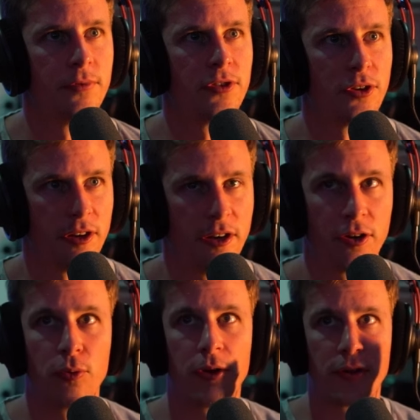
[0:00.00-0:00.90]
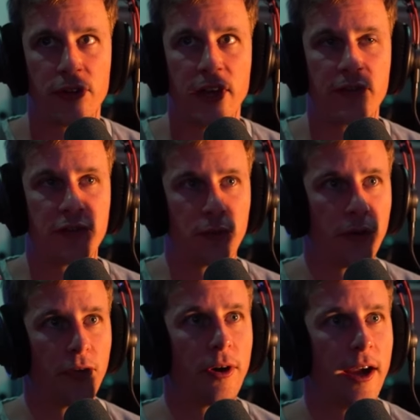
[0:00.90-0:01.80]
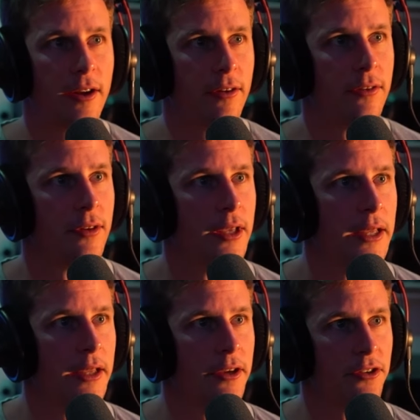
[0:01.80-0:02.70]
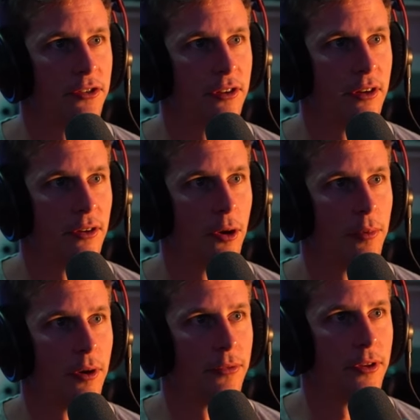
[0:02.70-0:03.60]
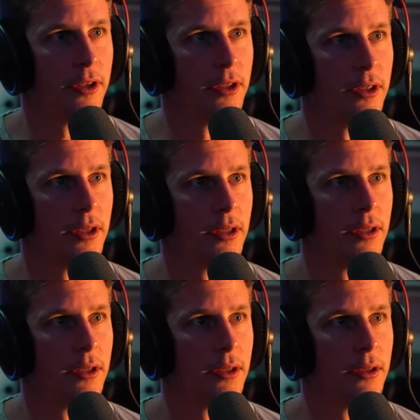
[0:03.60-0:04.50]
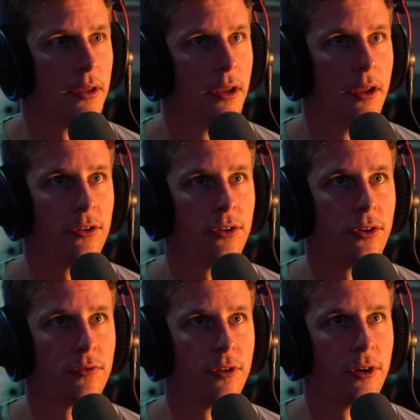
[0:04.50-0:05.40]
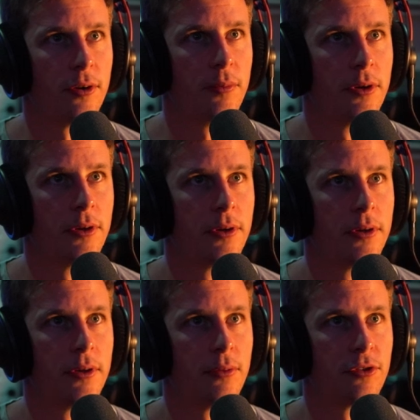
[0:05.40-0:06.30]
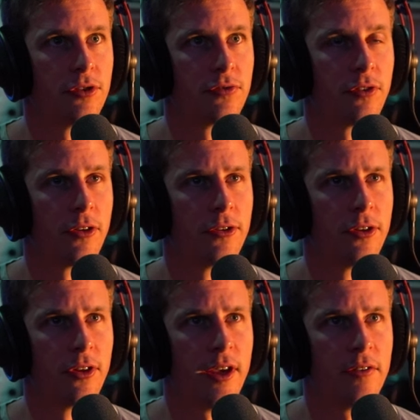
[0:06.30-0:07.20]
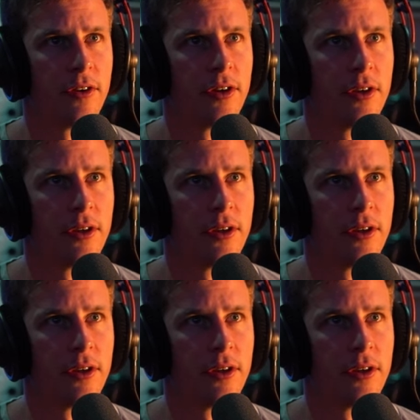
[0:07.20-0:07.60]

So you can hear one on the left and one on the right. Let's open up the long verb, which is further to the left.